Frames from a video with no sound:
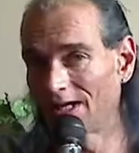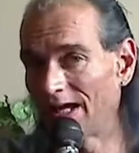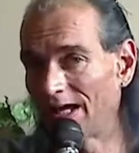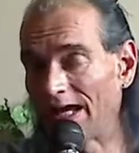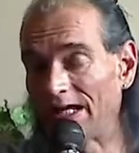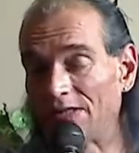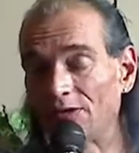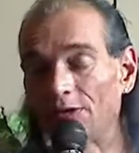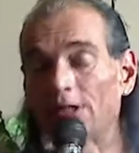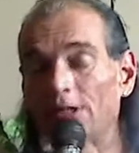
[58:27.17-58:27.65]

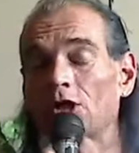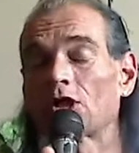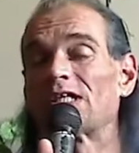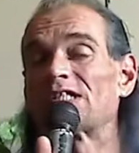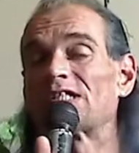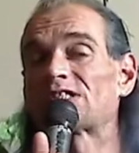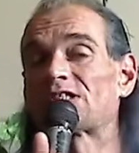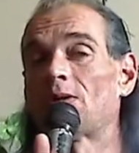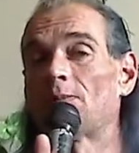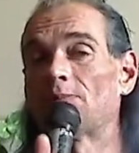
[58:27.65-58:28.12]
And there
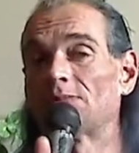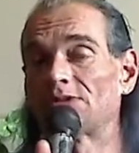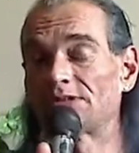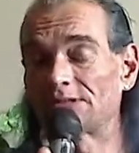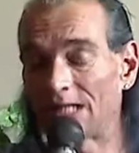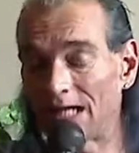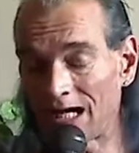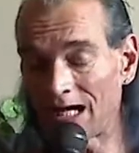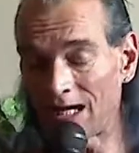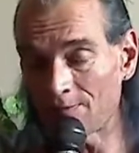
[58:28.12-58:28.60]
is some
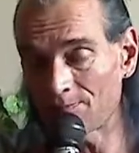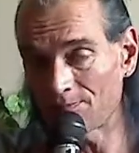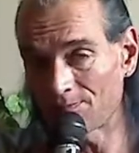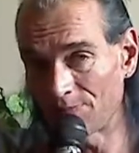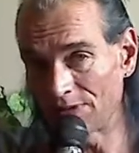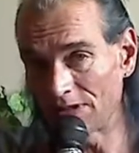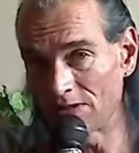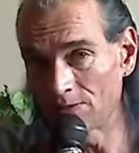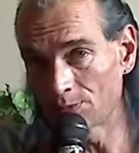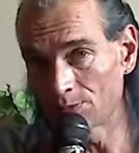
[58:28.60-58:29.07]
top
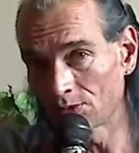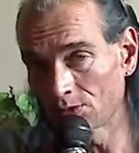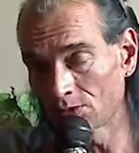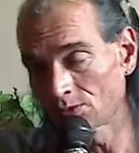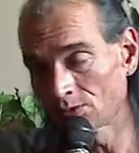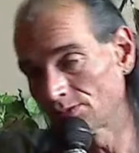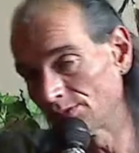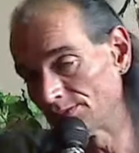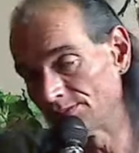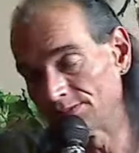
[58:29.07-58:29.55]

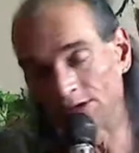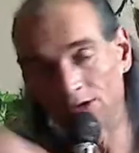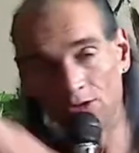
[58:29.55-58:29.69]
people,